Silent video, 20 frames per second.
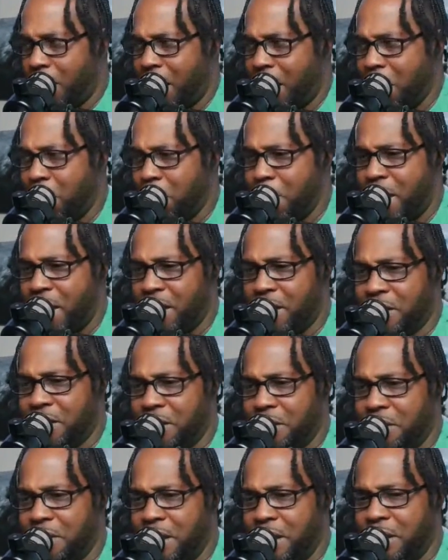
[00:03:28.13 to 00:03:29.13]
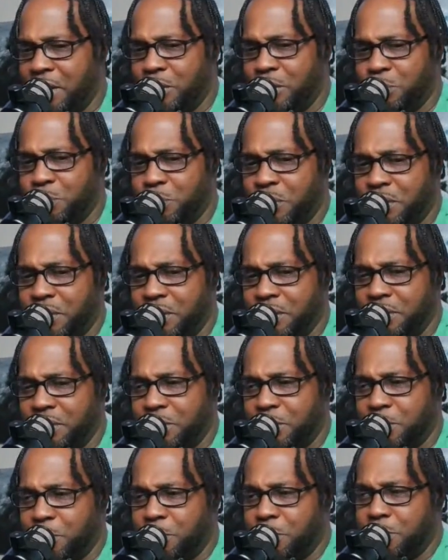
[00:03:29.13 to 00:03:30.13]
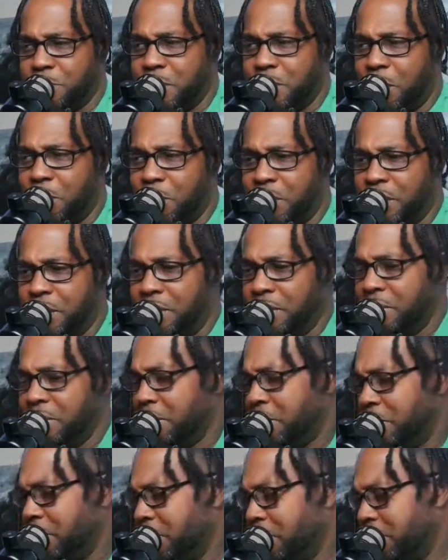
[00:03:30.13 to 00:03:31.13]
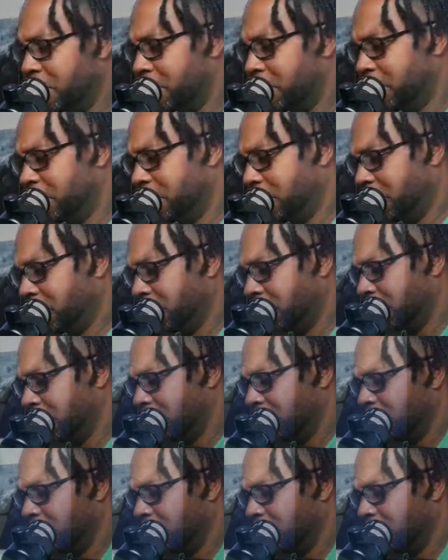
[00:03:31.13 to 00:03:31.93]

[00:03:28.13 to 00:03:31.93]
all back in the days with this talking. Mm.